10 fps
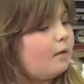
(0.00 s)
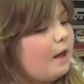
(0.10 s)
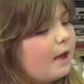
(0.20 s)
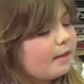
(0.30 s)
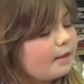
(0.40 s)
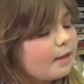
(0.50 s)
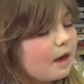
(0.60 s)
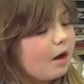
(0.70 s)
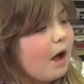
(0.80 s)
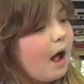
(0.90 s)
Last
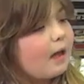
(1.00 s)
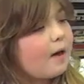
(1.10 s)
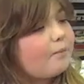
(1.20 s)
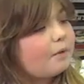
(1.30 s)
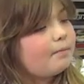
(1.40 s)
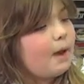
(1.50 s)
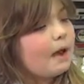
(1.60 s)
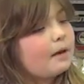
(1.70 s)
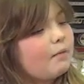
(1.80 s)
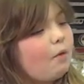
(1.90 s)
year I helped
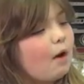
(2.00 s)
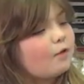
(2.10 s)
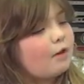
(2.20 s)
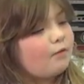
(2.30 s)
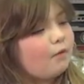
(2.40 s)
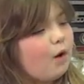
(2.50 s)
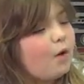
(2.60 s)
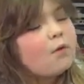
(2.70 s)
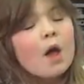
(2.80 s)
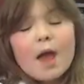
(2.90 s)
Patty watch it grow.
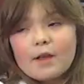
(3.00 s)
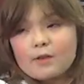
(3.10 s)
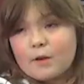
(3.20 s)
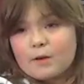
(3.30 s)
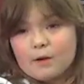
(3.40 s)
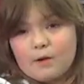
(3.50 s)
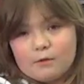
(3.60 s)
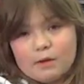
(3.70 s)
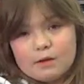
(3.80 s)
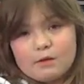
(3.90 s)
It started out
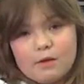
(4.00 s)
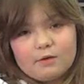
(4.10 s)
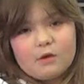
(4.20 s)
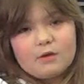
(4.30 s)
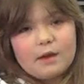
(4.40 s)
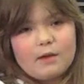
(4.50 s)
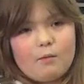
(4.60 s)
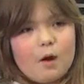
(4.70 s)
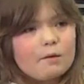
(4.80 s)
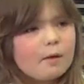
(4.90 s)
green, so it looked like a
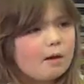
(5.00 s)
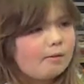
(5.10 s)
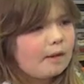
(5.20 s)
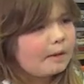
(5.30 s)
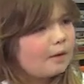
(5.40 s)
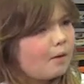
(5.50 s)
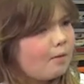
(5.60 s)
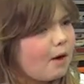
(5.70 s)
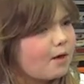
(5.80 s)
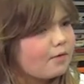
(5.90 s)
watermelon.
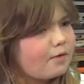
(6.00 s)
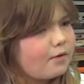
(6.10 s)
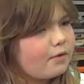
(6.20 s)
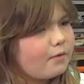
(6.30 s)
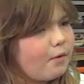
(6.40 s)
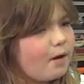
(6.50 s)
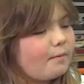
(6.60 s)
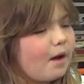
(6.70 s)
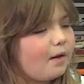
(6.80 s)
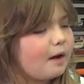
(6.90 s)
Why are you growing a
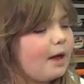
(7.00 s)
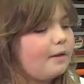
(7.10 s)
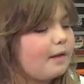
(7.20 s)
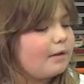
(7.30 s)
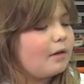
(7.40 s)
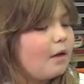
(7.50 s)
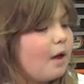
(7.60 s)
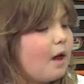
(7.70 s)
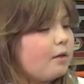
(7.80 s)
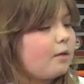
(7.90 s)
watermelon? And then
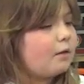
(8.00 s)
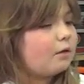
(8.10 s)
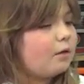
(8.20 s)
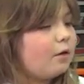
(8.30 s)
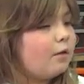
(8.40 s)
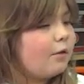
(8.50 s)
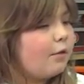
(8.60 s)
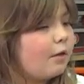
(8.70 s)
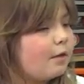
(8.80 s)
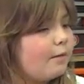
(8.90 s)
it started to turn
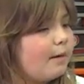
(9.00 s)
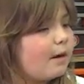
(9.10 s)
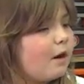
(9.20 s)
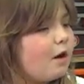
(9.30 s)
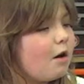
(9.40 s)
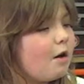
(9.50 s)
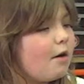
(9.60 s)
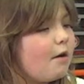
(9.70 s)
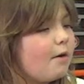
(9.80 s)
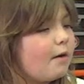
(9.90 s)
orange. And I'm like,
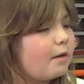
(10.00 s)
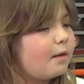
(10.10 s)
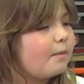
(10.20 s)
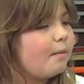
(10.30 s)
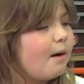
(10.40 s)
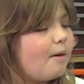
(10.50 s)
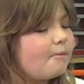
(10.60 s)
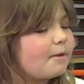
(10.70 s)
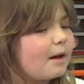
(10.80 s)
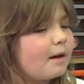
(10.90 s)
oh, it's a
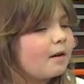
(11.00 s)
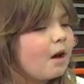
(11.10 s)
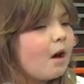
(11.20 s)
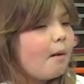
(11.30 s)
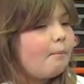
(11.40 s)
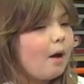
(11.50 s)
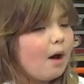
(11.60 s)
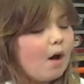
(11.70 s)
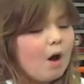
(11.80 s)
pumpkin. But